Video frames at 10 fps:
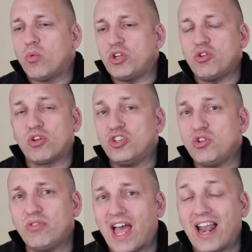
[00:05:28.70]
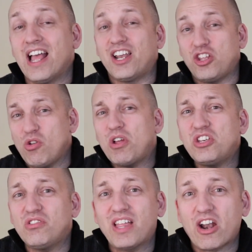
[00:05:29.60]
Well, you can do that. Now, you can
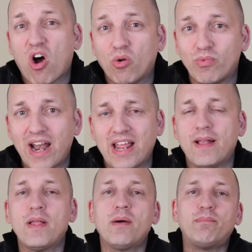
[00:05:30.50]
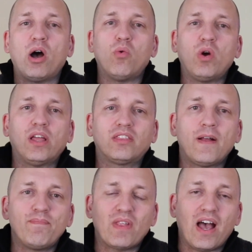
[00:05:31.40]
do that already, but with
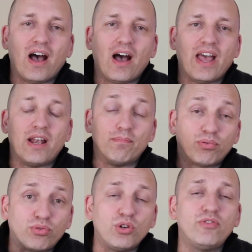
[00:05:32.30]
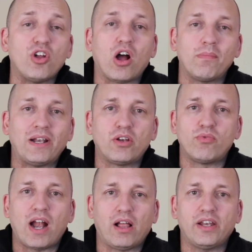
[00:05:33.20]
an improved augmented
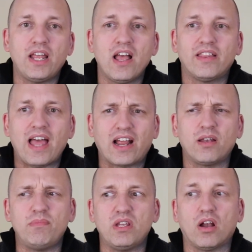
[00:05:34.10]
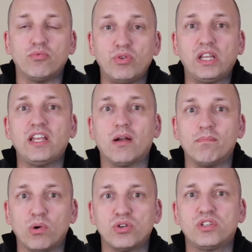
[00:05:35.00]
reality, that can be a really
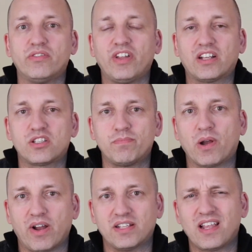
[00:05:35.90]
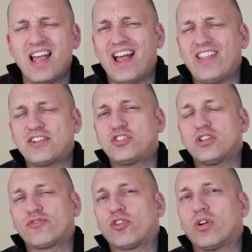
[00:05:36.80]
immersive experience. And that's
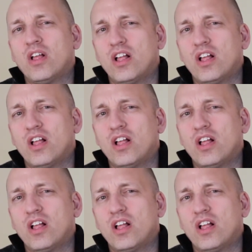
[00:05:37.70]
just for